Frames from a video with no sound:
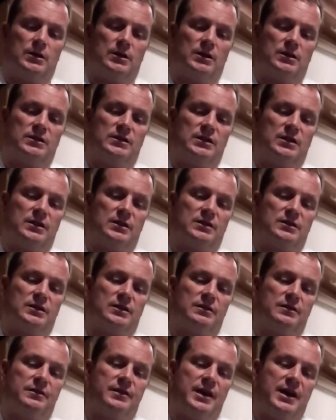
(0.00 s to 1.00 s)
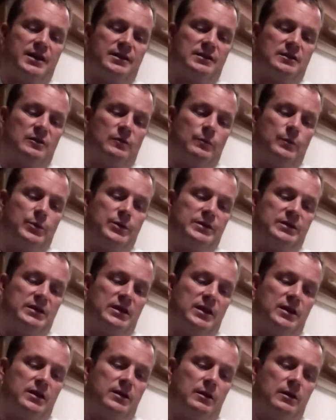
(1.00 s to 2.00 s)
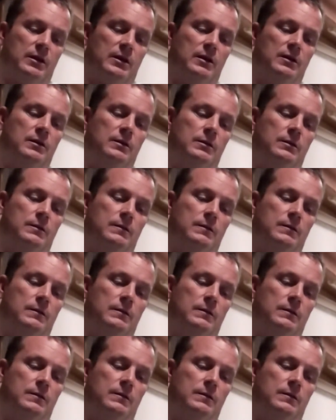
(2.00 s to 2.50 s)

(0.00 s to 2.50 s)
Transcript: It ticks that particular